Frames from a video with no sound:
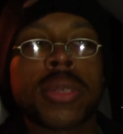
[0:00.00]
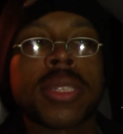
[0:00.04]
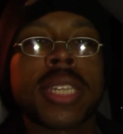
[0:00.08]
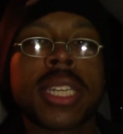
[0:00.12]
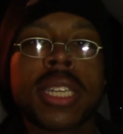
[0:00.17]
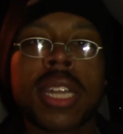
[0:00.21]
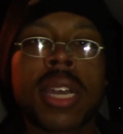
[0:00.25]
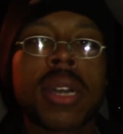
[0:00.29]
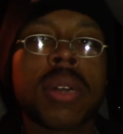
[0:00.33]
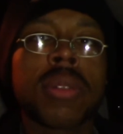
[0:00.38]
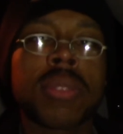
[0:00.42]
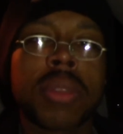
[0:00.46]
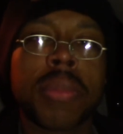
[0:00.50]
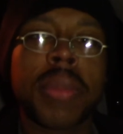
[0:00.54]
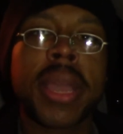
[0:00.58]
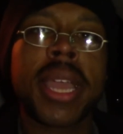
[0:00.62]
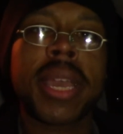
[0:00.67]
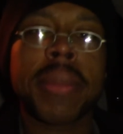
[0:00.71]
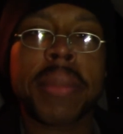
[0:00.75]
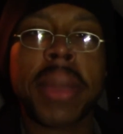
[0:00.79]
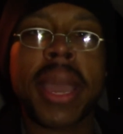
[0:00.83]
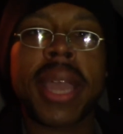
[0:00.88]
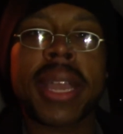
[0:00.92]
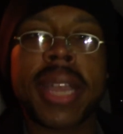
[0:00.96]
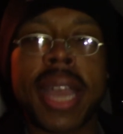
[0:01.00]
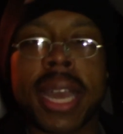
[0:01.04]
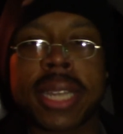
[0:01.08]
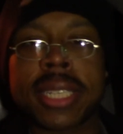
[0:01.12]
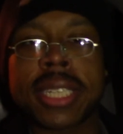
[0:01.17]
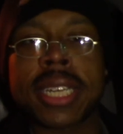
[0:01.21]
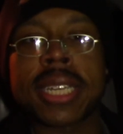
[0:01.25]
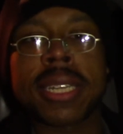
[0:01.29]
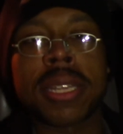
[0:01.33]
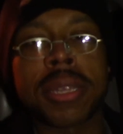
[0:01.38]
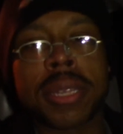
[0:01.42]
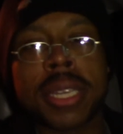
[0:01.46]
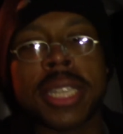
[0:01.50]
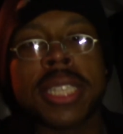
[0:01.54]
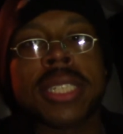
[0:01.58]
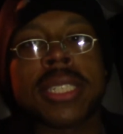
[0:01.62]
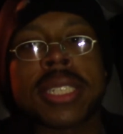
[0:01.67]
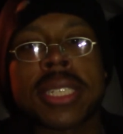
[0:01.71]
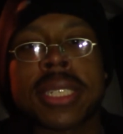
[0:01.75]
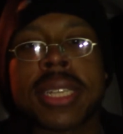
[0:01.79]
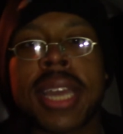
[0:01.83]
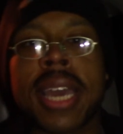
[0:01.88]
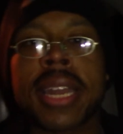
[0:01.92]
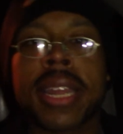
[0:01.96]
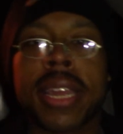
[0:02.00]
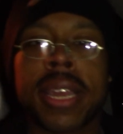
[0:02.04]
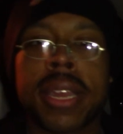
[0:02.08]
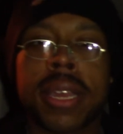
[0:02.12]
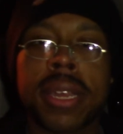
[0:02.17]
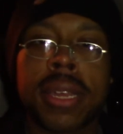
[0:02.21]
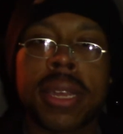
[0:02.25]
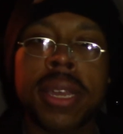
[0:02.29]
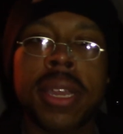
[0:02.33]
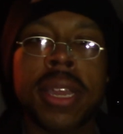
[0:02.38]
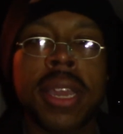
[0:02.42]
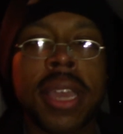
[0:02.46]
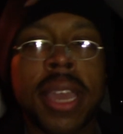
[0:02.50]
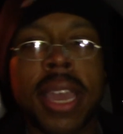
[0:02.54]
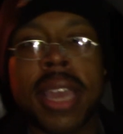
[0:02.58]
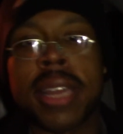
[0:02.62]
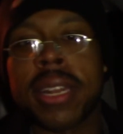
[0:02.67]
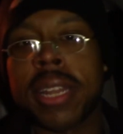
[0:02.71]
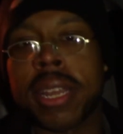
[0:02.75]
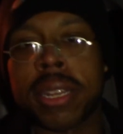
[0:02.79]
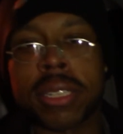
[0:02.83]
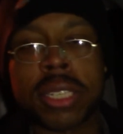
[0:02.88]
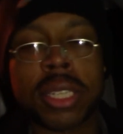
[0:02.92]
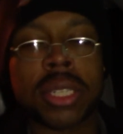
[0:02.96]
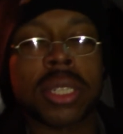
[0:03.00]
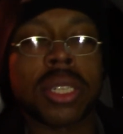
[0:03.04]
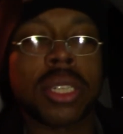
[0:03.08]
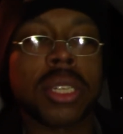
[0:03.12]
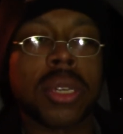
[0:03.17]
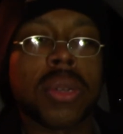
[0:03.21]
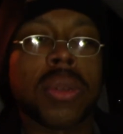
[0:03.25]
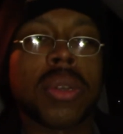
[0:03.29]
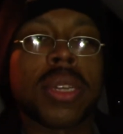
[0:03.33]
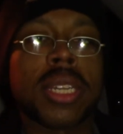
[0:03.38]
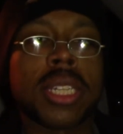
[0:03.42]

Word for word: It's like, no, the main bad guy's Hitler. He's just not here, and they're just doing a